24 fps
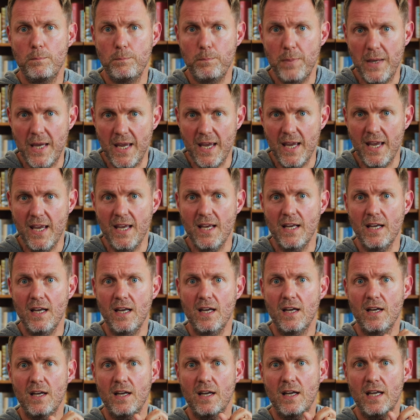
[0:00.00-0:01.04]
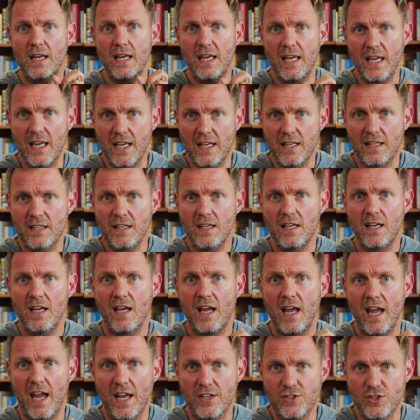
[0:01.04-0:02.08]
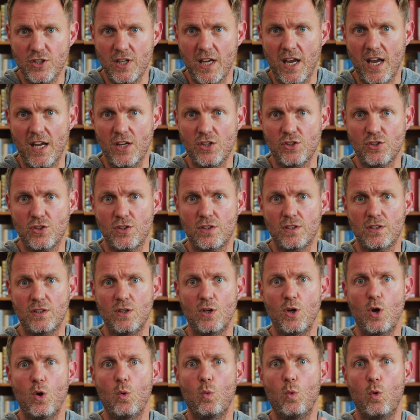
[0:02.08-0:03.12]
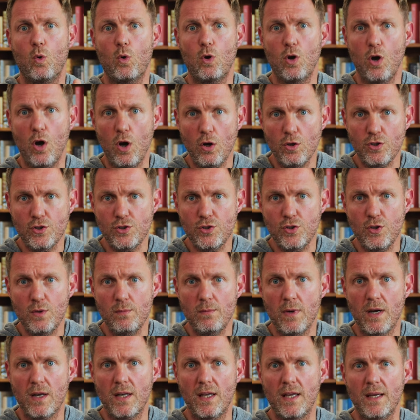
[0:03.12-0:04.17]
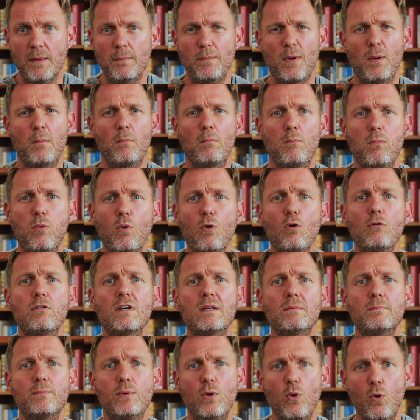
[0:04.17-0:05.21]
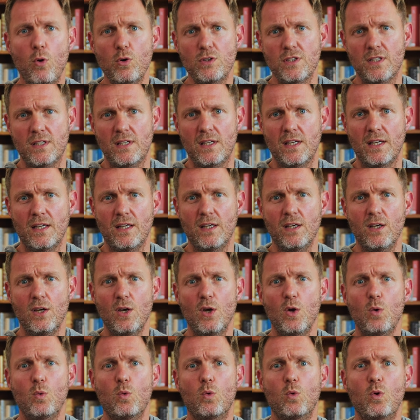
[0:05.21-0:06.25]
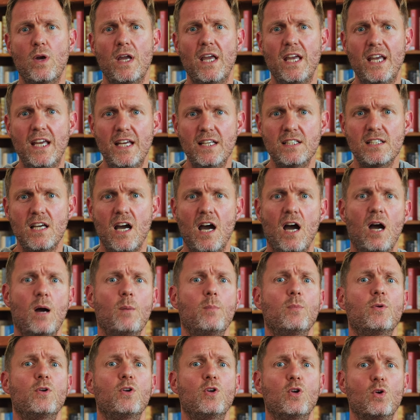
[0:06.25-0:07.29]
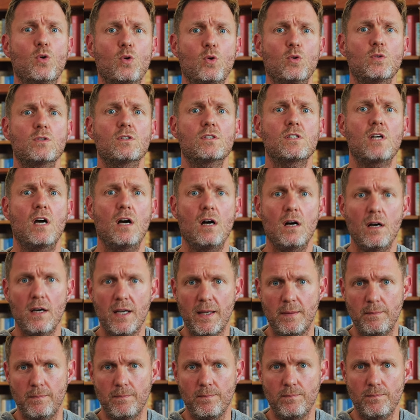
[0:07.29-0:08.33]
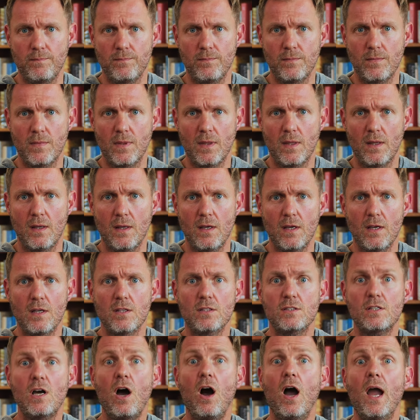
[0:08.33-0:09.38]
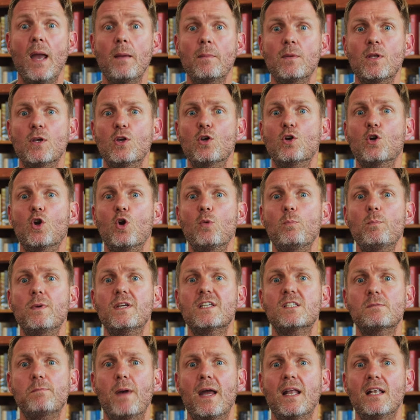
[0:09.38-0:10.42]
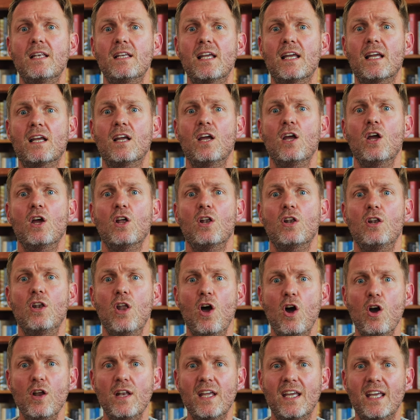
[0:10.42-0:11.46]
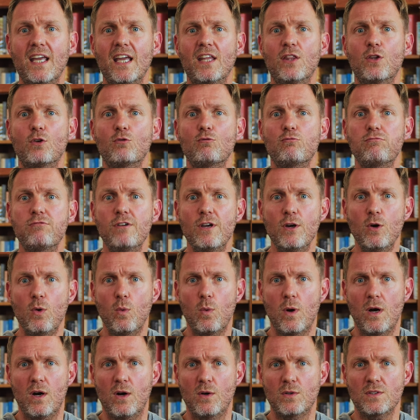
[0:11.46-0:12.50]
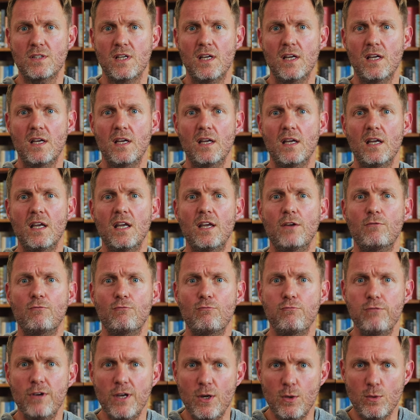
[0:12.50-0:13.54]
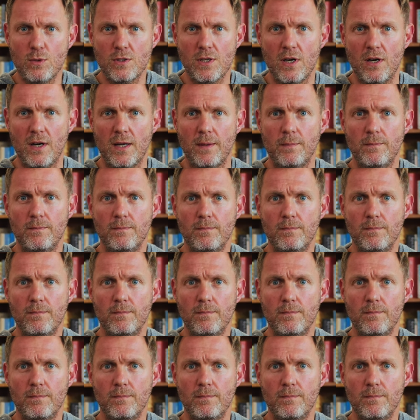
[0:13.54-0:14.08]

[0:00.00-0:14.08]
Being in education will cost you money, but more importantly, will eat up your time. Time that you could be spending learning in the real world, in real time,